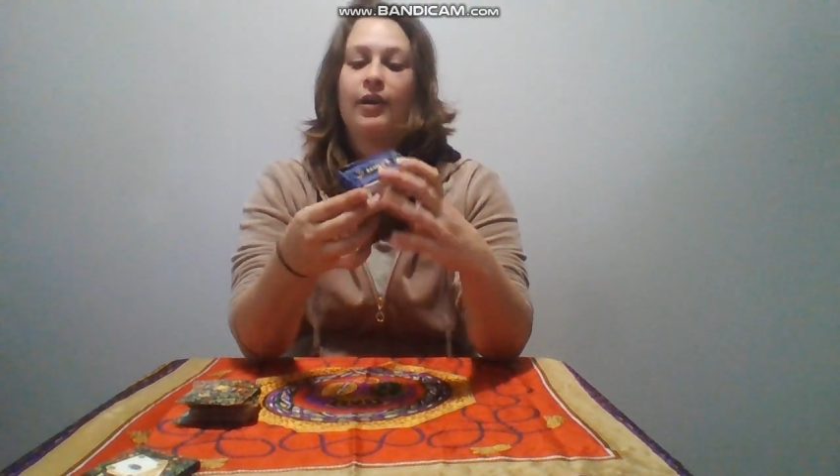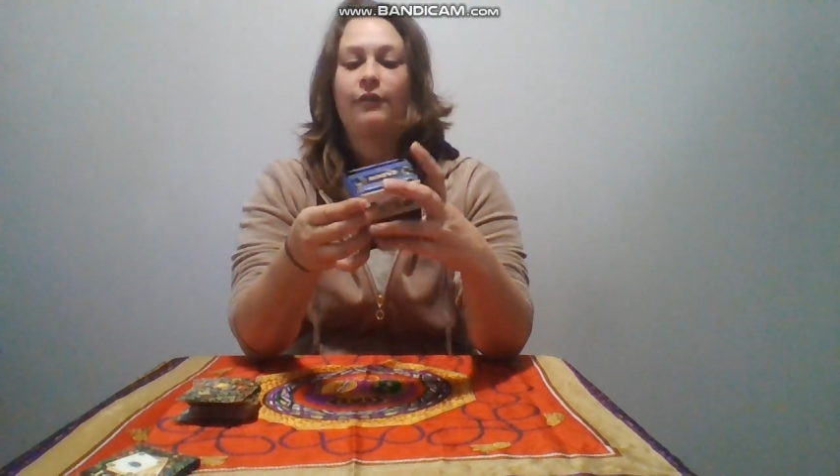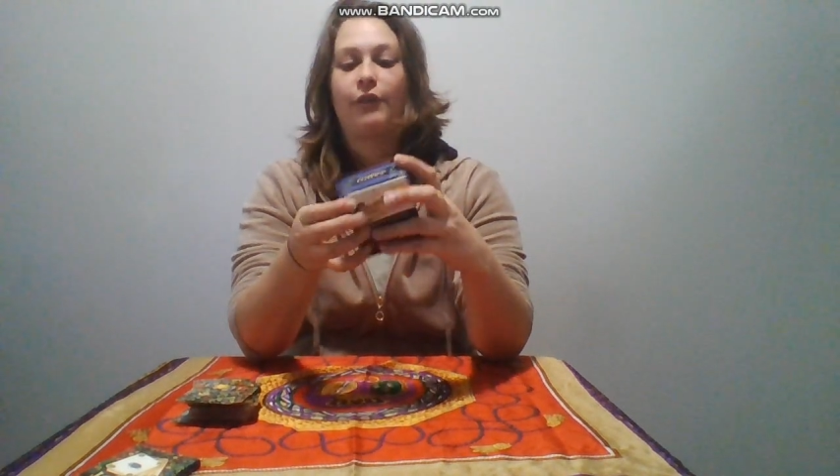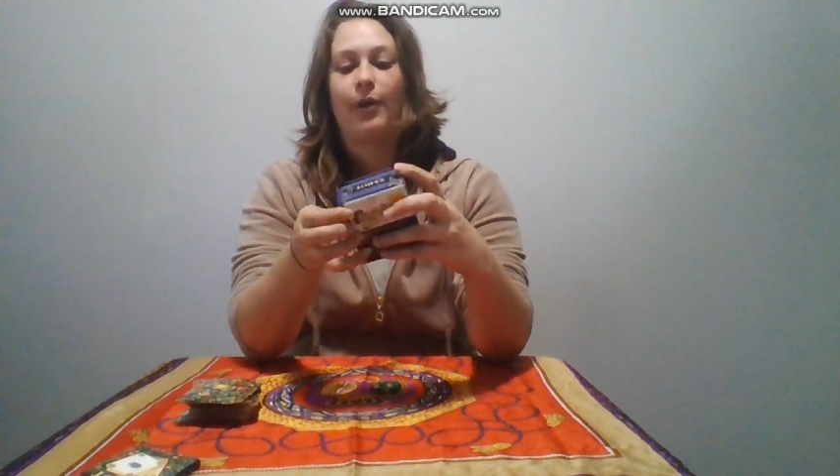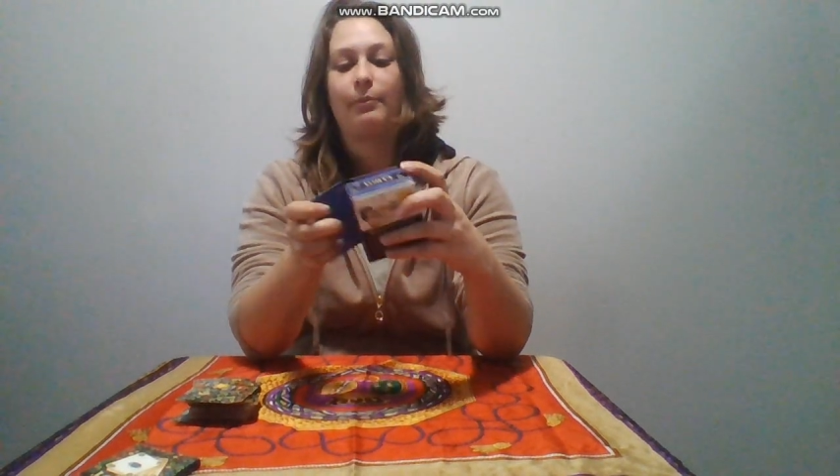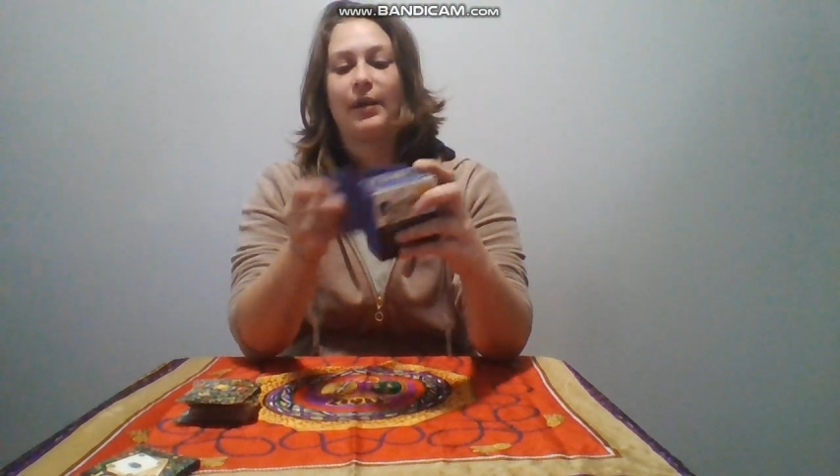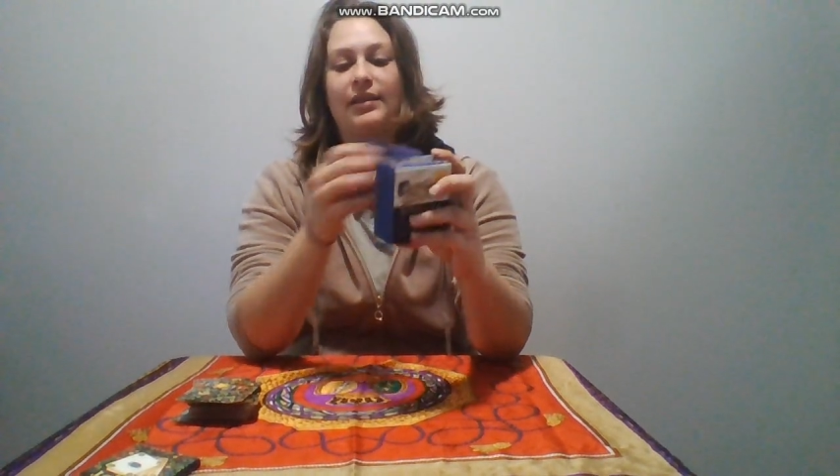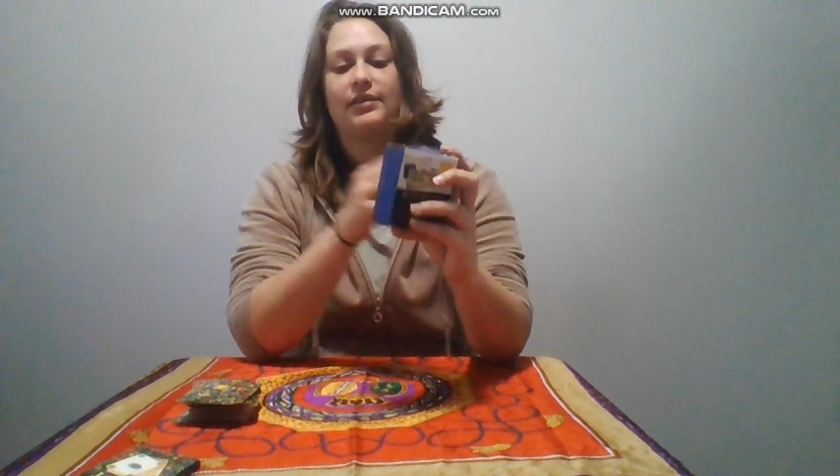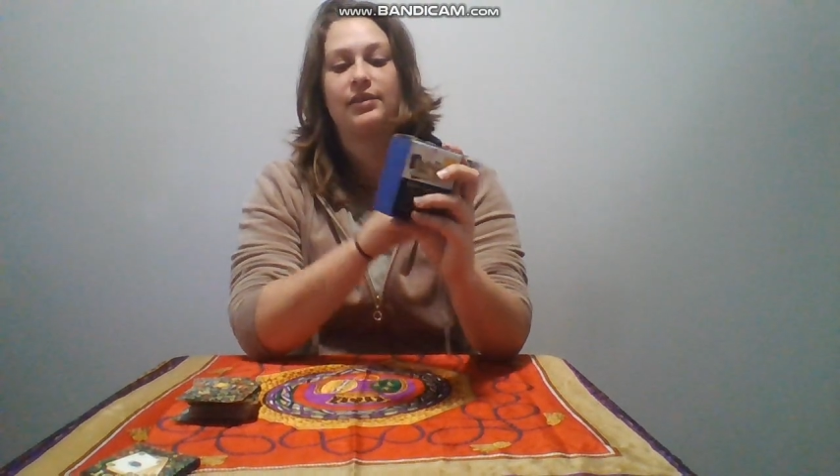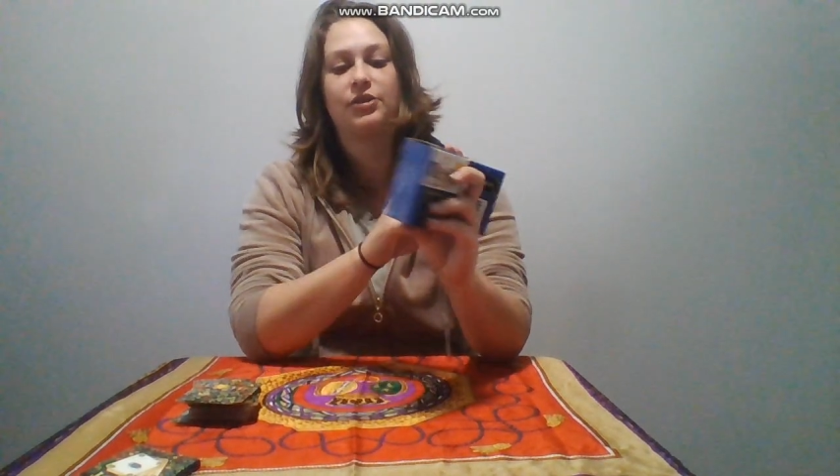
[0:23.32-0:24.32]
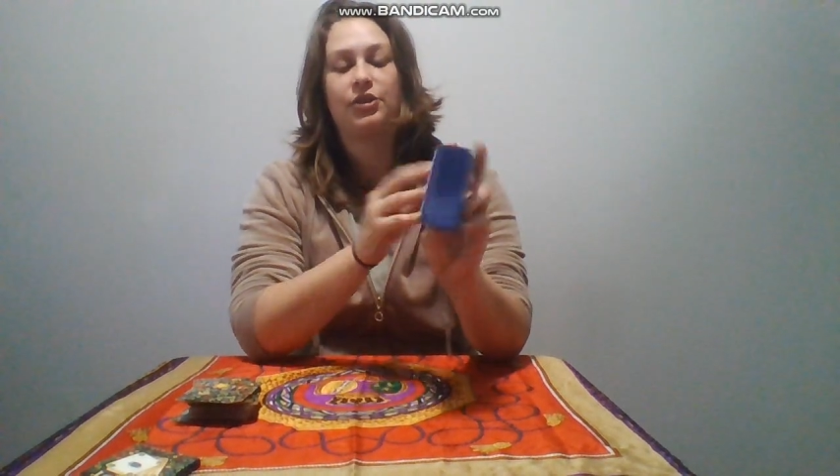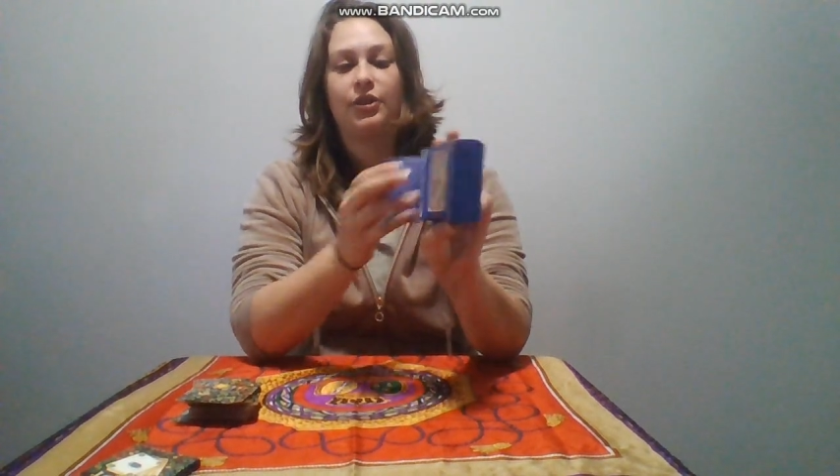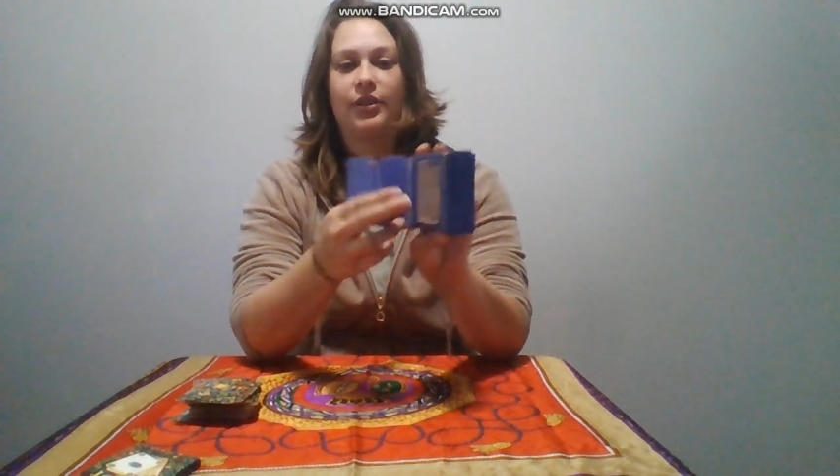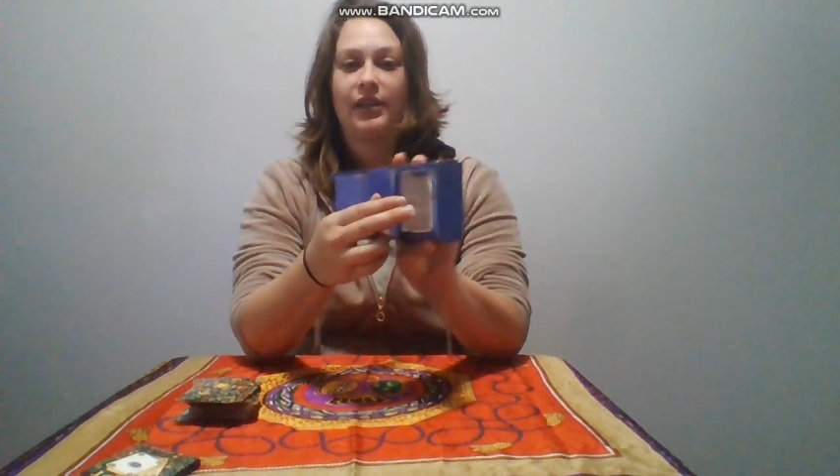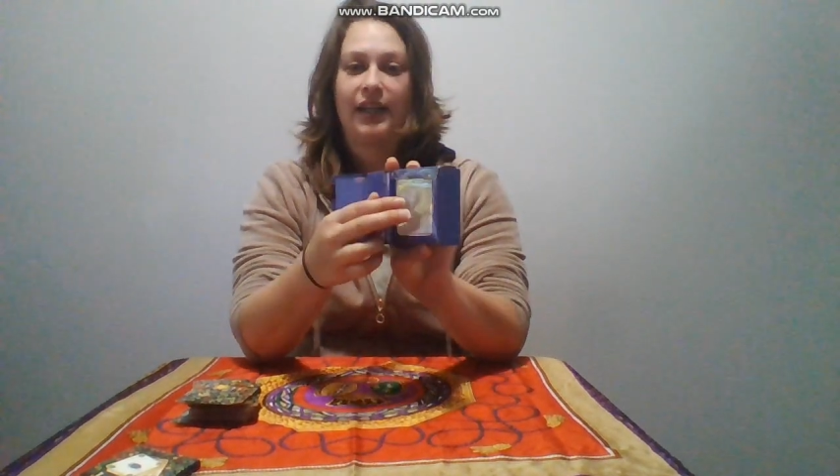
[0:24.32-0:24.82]
from my
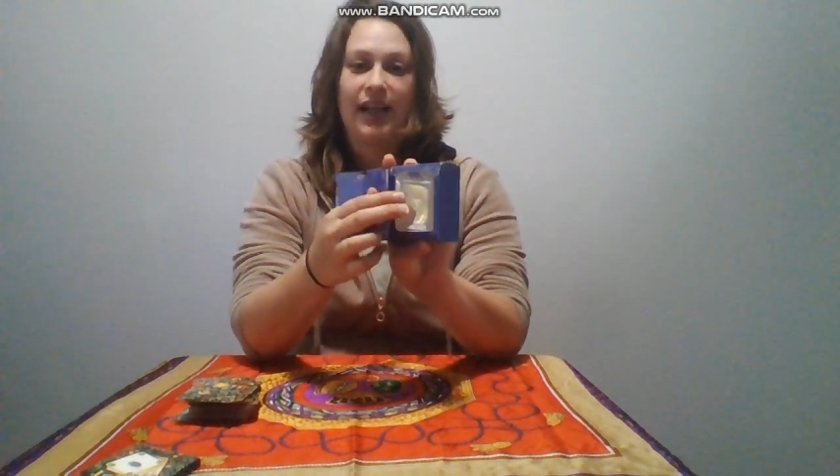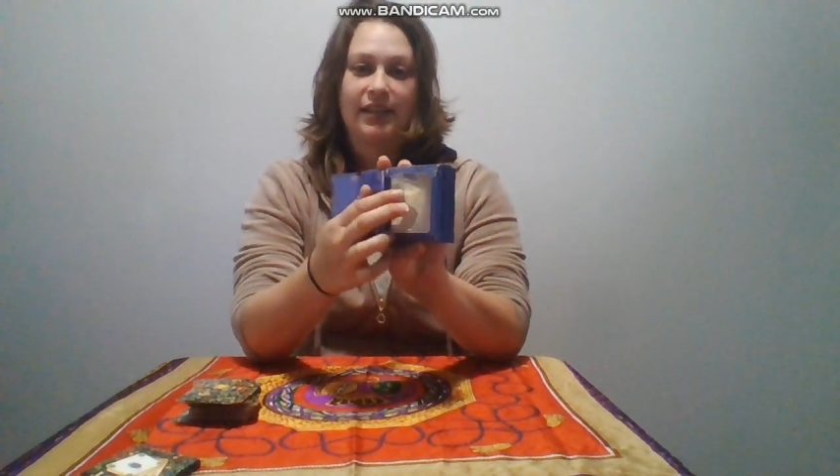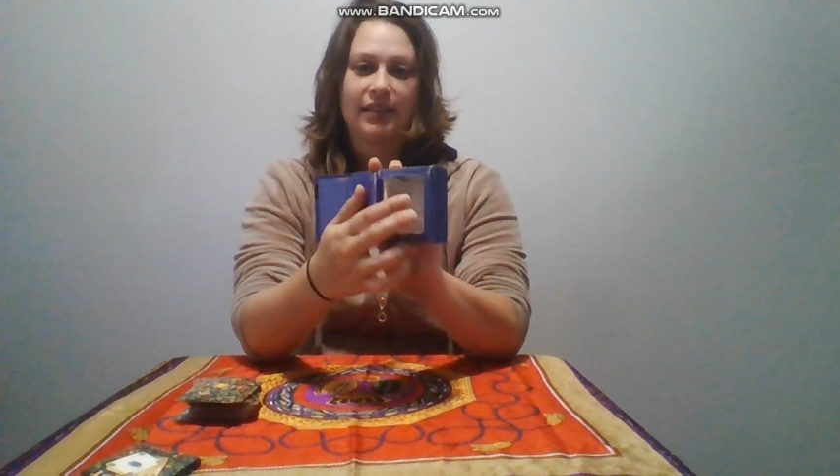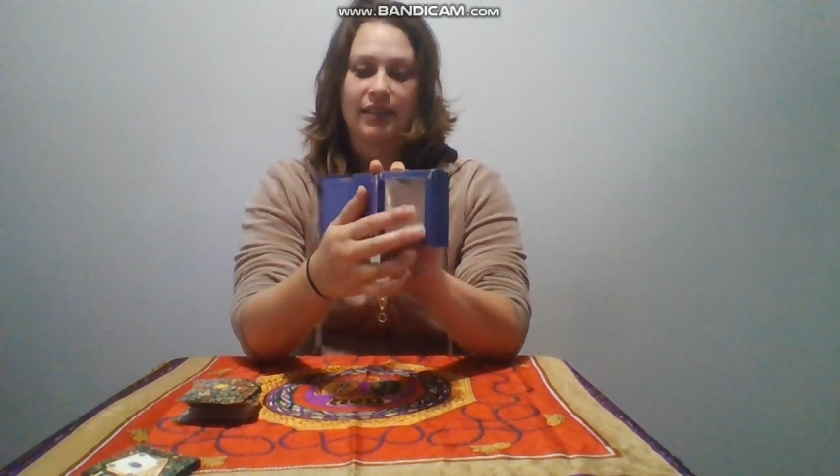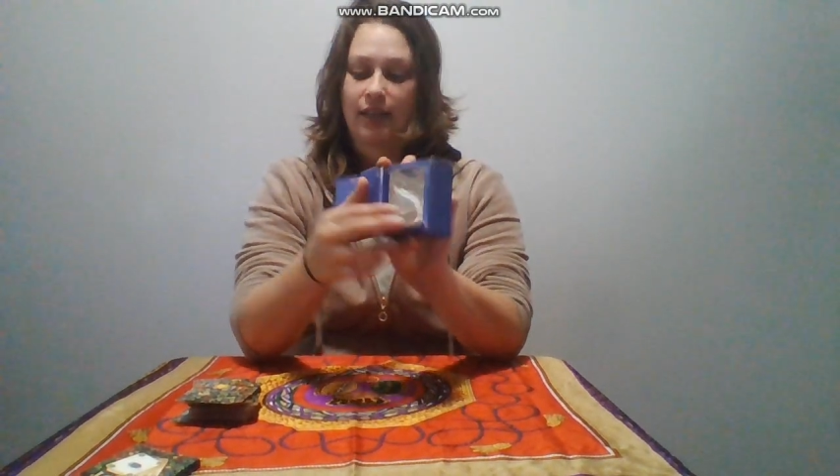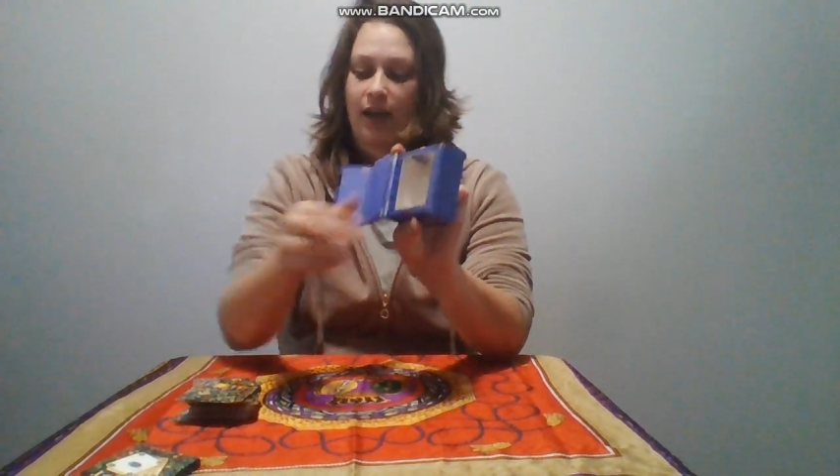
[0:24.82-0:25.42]
sister. It has